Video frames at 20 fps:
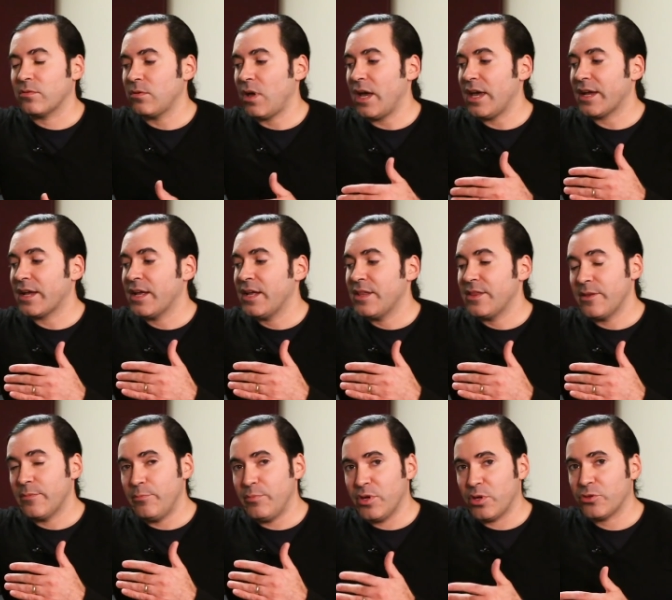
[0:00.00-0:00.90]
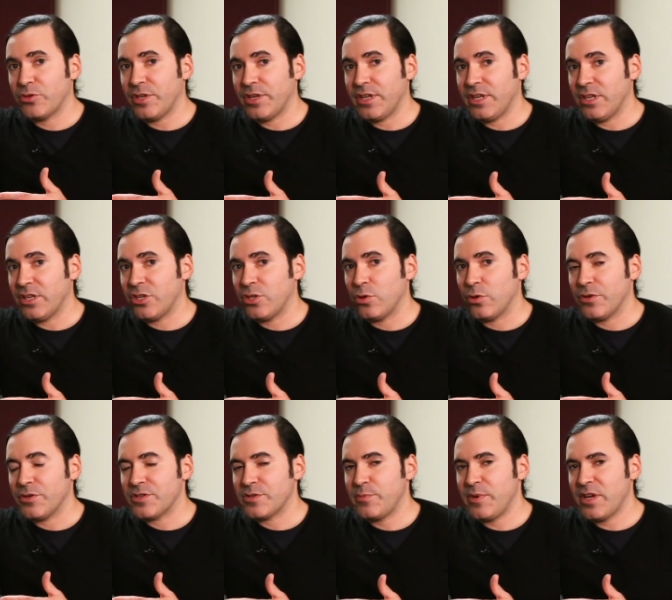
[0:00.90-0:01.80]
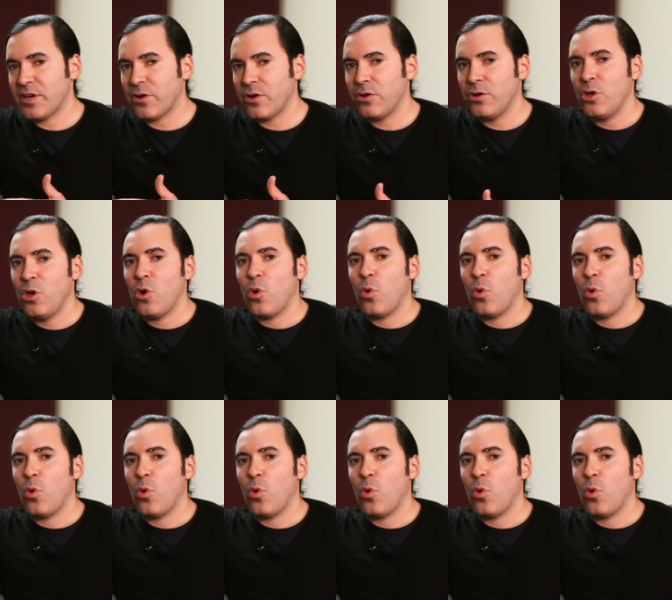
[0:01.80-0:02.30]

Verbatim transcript: like the built in EQ in a speaker,